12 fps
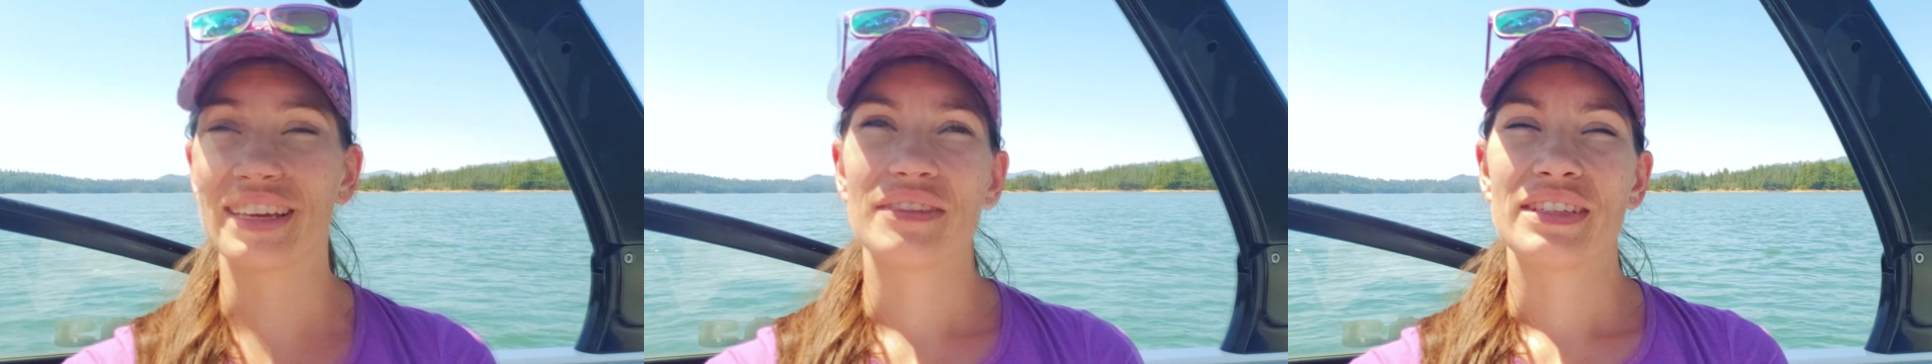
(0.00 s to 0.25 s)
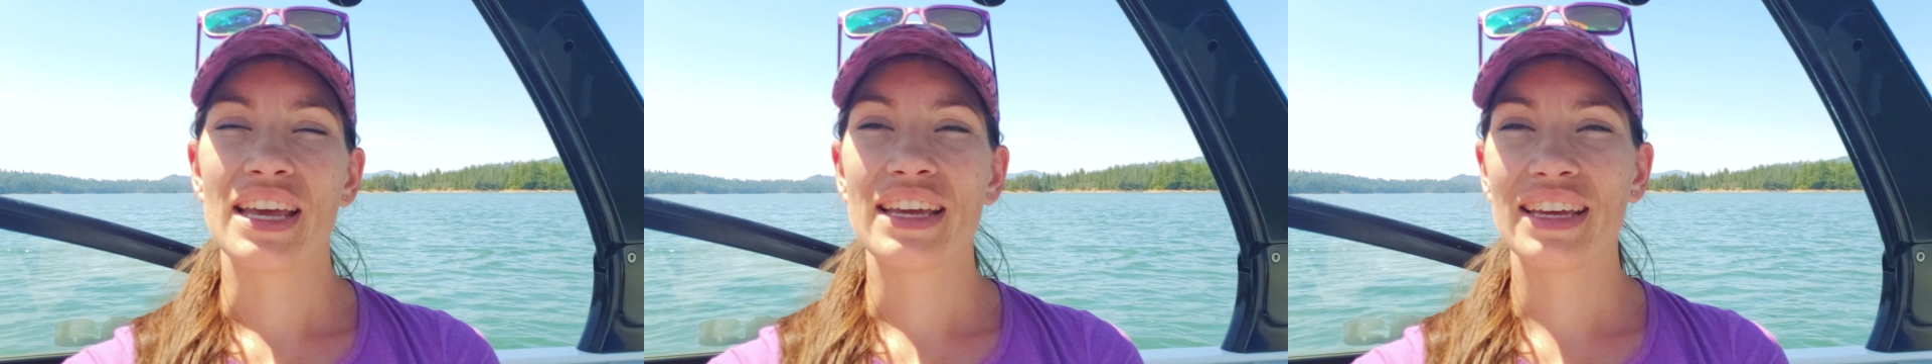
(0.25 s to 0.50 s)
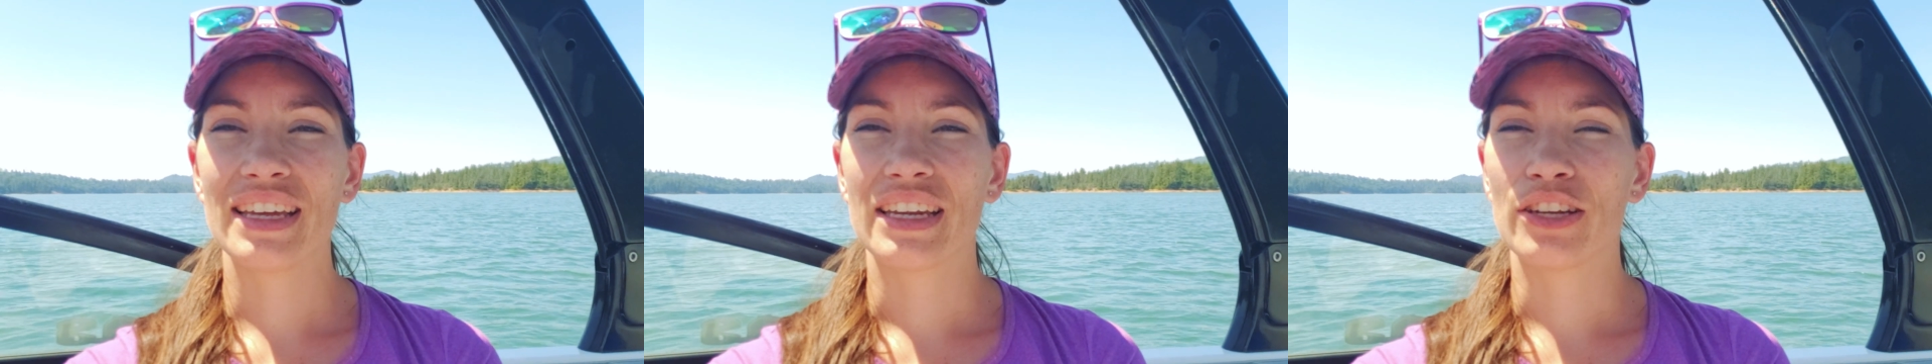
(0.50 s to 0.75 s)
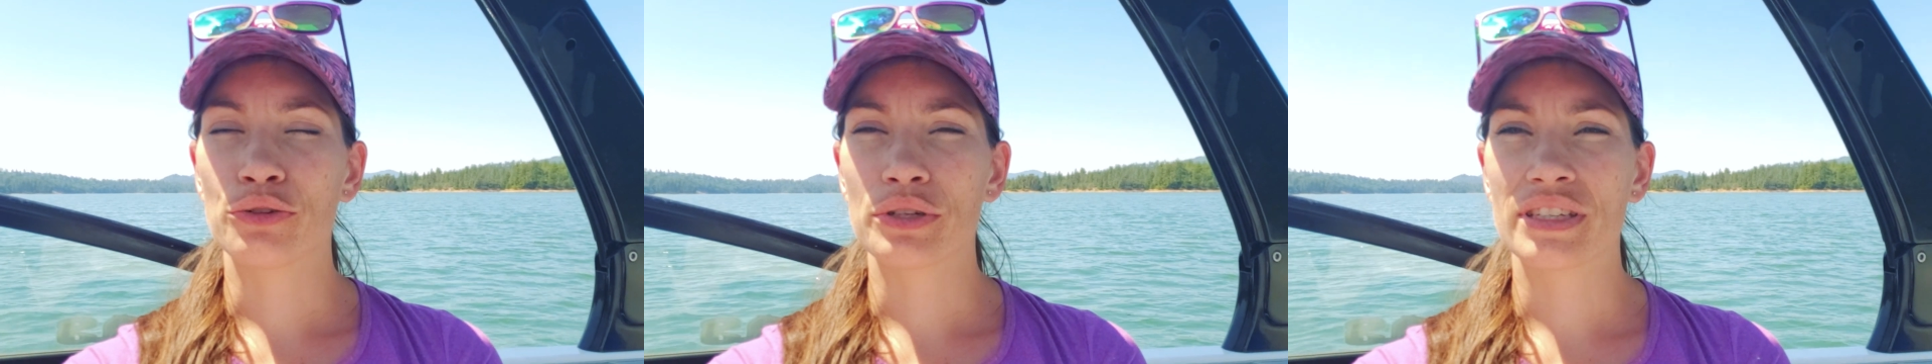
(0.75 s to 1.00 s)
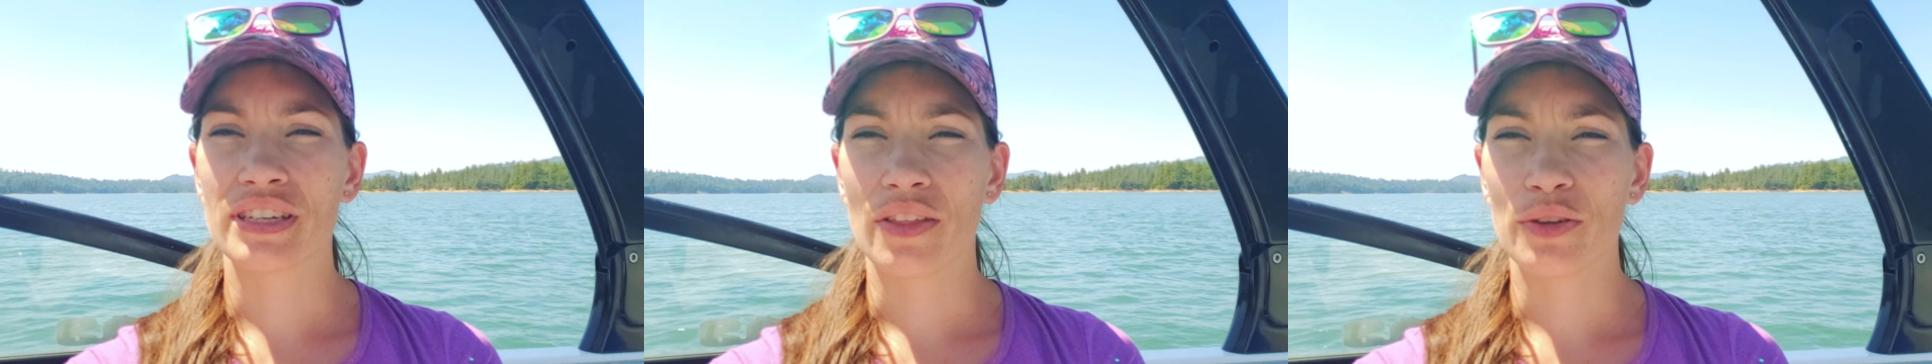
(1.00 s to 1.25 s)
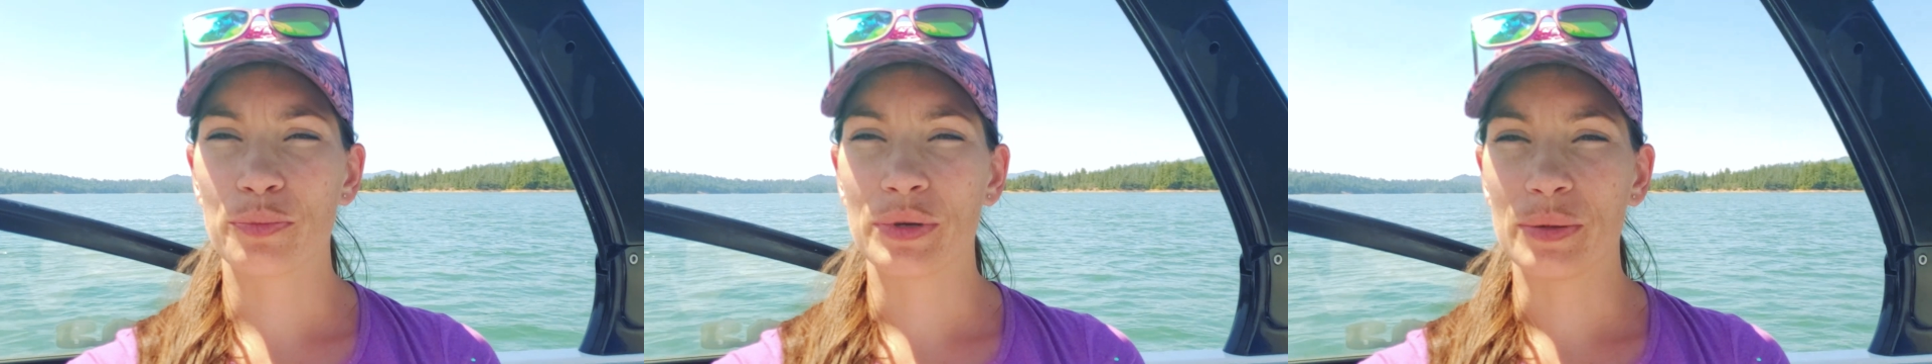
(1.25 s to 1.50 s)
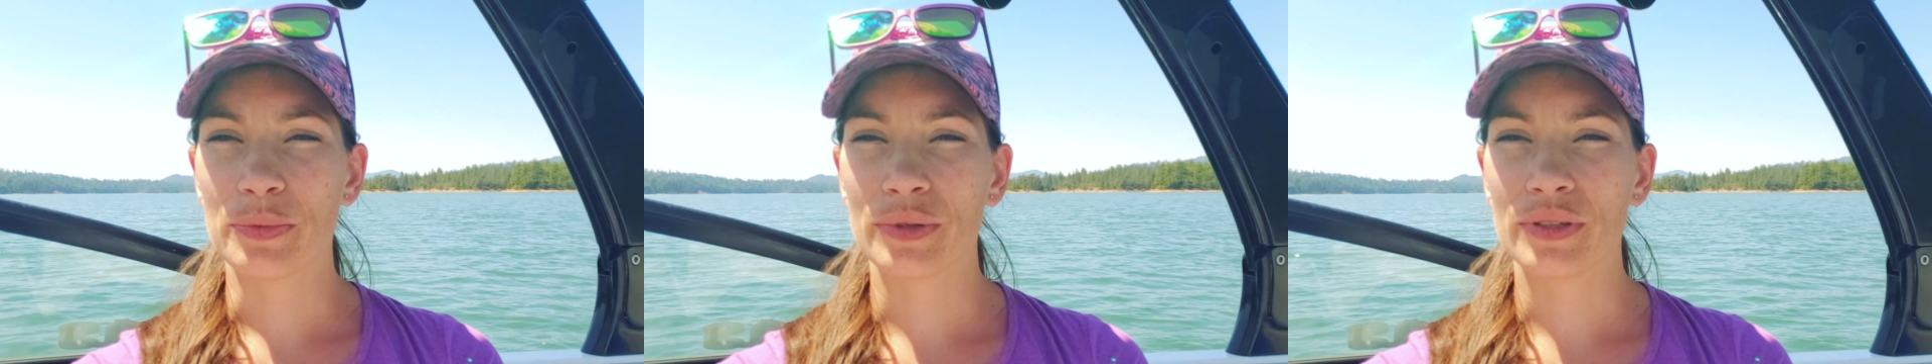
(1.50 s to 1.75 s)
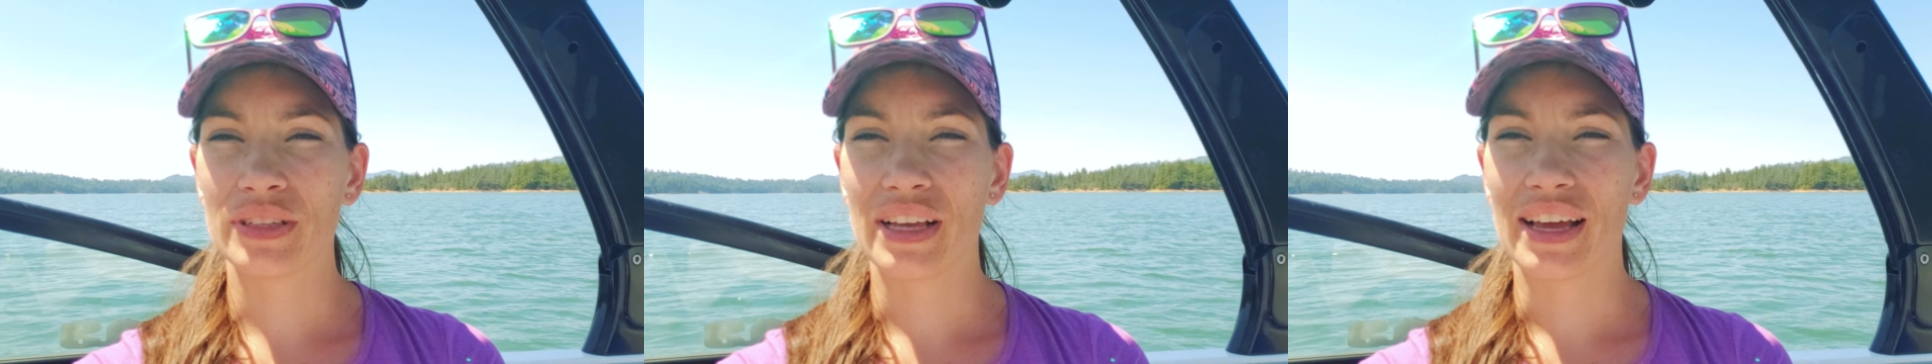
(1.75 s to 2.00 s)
taking an interest in other people